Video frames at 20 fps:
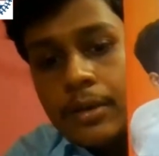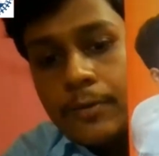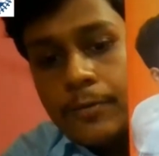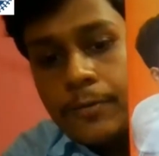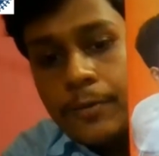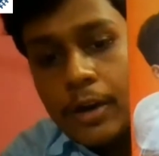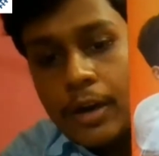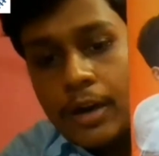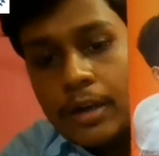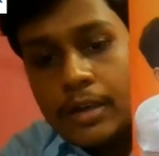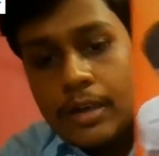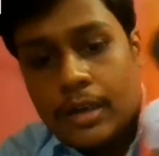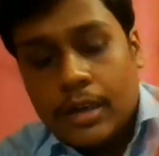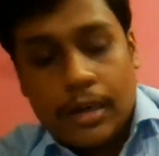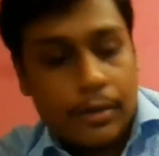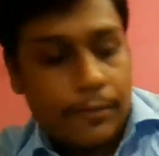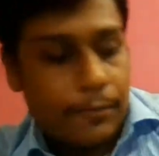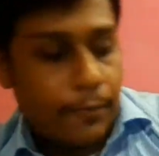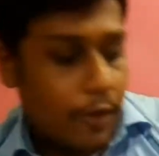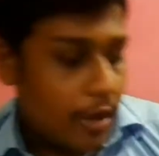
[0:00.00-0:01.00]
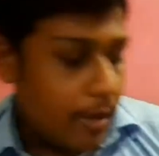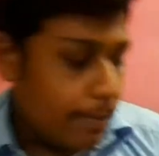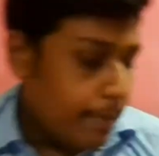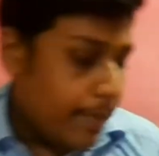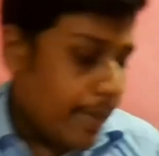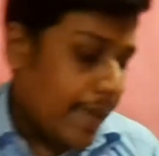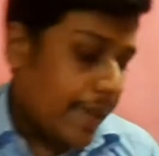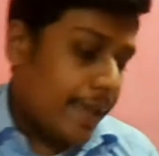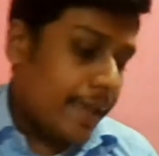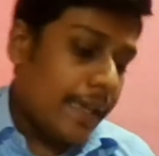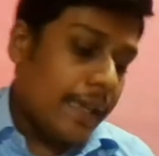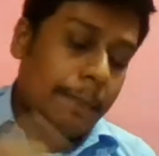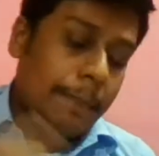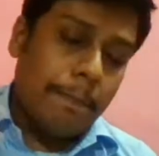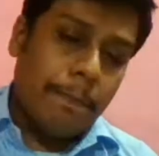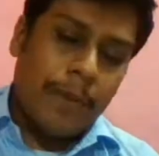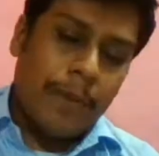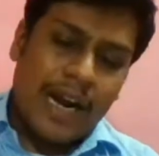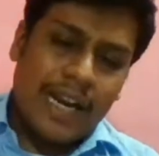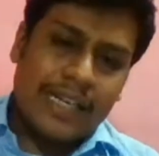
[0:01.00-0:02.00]
for making
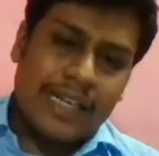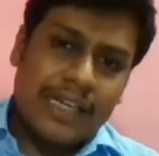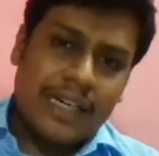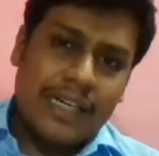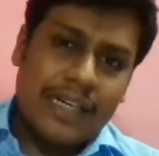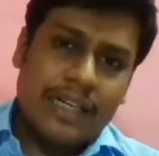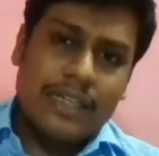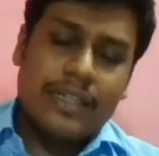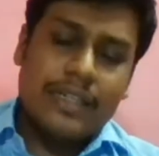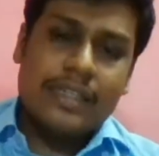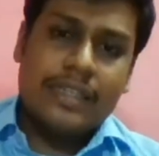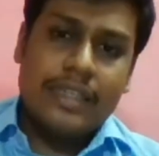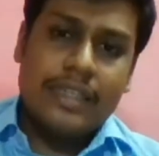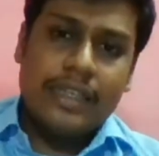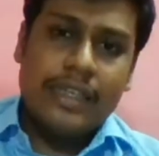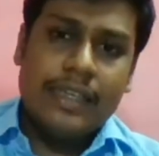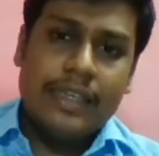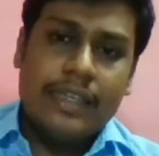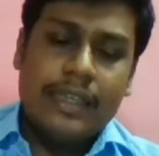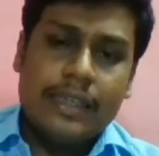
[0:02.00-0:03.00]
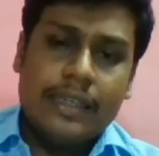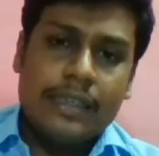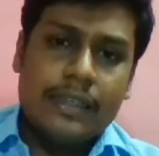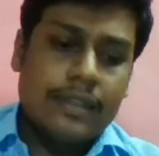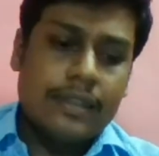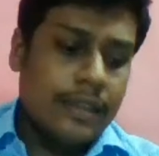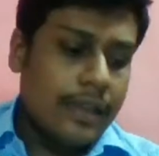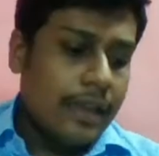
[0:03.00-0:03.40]
butter, ghee,